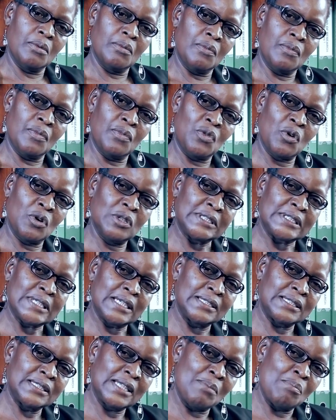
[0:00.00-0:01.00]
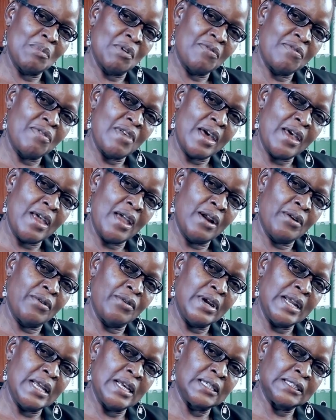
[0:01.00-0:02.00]
those are some of the
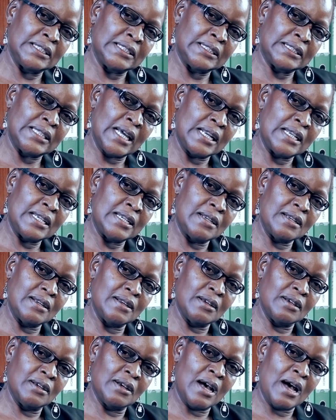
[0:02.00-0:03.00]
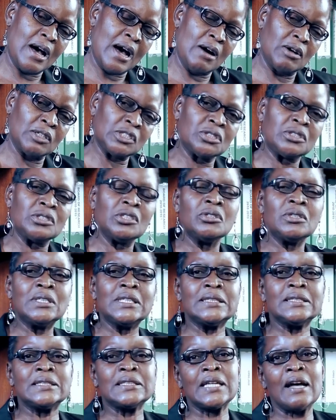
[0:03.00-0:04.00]
areas that our
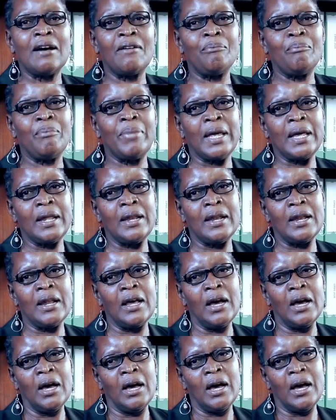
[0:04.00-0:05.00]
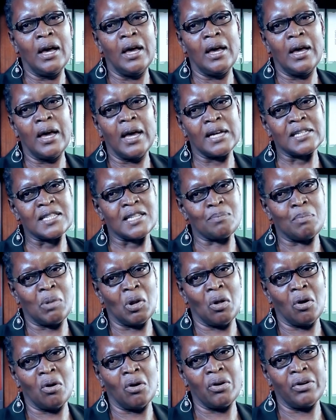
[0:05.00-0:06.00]
students have been
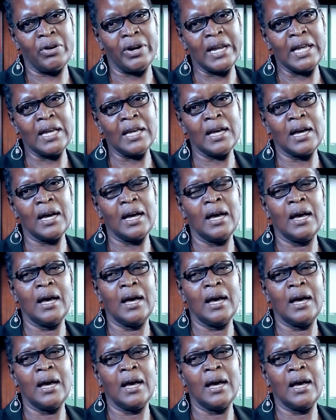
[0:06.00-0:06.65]
exploring,